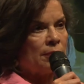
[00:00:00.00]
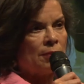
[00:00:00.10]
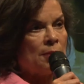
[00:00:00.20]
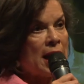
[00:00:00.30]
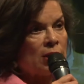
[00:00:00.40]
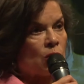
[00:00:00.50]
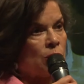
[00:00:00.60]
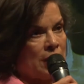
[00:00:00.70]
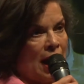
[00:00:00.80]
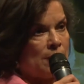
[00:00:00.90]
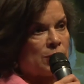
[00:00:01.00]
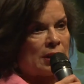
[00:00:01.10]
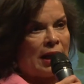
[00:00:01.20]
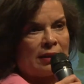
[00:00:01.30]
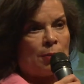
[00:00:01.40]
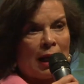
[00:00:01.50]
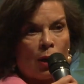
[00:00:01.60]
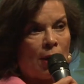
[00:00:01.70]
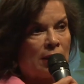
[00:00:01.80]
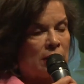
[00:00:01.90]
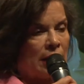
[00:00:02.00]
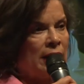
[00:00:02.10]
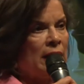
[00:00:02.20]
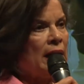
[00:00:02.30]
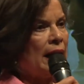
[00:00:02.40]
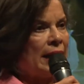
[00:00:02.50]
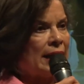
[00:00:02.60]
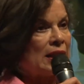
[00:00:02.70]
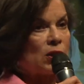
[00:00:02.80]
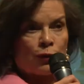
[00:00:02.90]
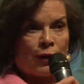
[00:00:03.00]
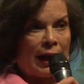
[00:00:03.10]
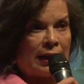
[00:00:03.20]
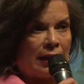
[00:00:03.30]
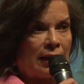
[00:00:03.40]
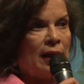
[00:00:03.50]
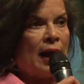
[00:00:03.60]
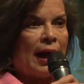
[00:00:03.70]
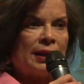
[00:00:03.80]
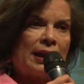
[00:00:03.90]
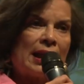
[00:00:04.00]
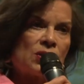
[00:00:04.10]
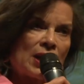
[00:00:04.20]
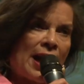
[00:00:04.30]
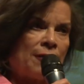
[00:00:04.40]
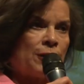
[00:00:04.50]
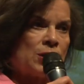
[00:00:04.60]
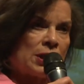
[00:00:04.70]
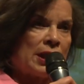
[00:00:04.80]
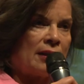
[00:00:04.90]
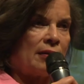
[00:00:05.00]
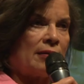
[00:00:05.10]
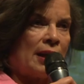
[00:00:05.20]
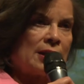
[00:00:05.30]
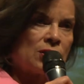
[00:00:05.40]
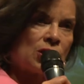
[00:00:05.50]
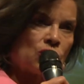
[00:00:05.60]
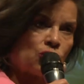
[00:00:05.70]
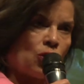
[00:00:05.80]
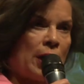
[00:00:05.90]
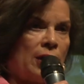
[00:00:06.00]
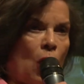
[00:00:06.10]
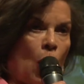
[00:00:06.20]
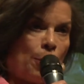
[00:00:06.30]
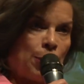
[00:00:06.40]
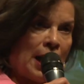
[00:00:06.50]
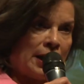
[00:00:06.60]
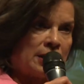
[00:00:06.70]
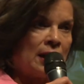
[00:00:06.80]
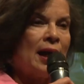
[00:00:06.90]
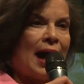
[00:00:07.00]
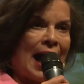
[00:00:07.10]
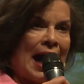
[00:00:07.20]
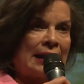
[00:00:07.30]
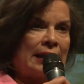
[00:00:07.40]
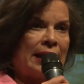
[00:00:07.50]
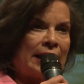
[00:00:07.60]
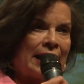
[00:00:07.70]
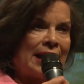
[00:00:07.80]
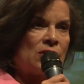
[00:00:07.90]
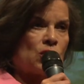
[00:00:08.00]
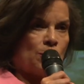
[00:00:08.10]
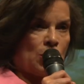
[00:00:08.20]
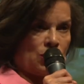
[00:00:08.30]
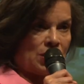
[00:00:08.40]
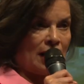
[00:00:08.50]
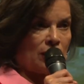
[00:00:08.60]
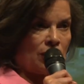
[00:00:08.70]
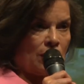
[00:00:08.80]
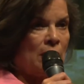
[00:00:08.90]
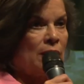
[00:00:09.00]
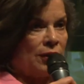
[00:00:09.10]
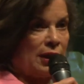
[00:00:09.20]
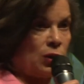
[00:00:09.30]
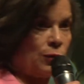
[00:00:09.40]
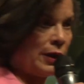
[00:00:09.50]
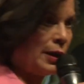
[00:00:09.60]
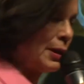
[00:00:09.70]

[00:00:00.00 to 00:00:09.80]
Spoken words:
major dams like the Belo Monte, against fracking, and against everything that is destroying our planet, and against Monsanto. Thank you very